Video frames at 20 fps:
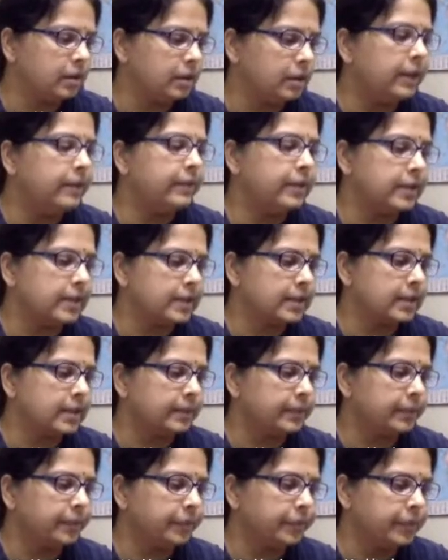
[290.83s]

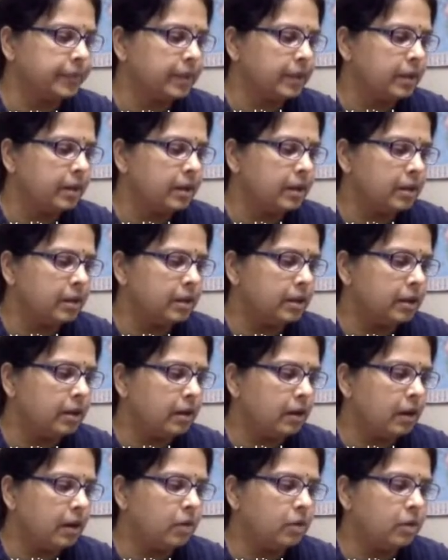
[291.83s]
levels.
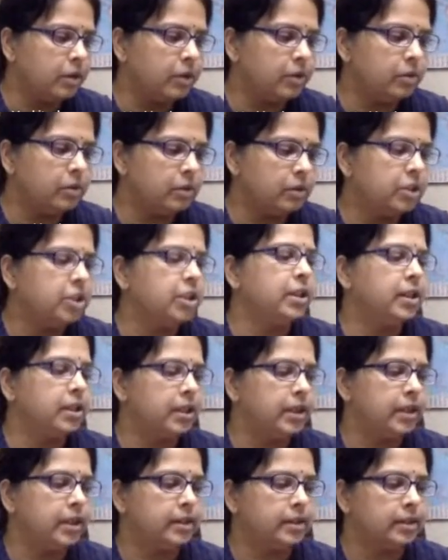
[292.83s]
Now, how do you
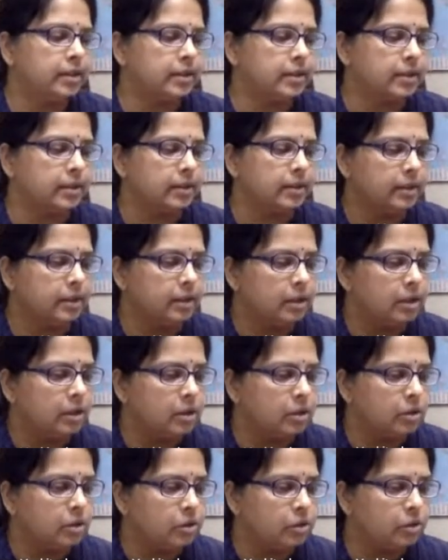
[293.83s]
generate this?
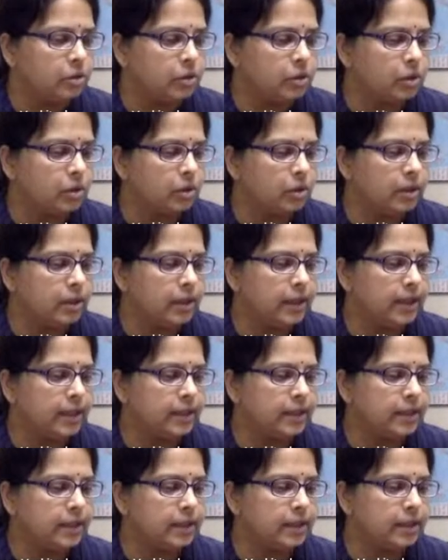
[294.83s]
So you saw
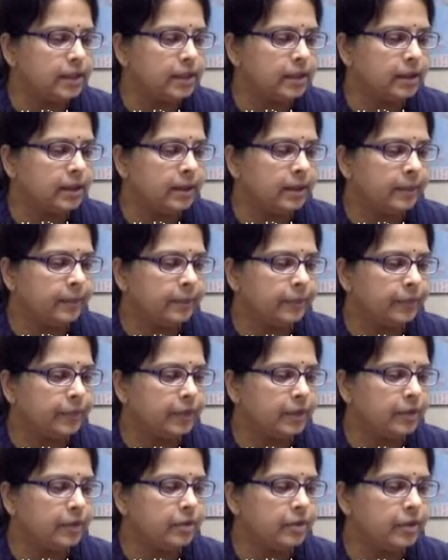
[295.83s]
that
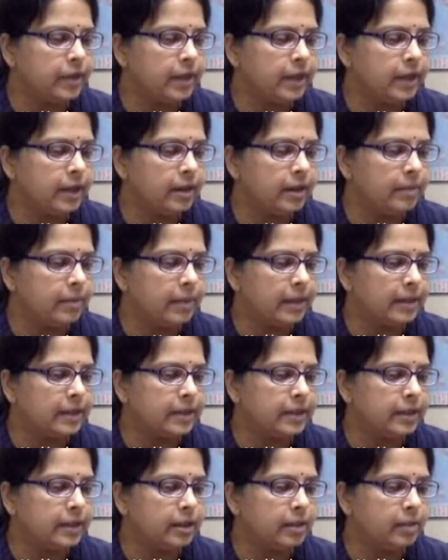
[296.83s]
if you take a
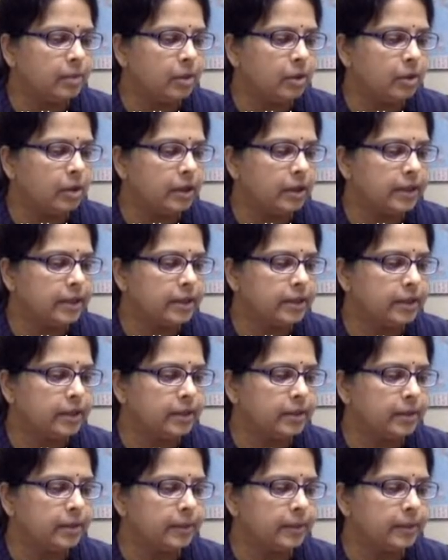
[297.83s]
Mach-Zehnder modulator,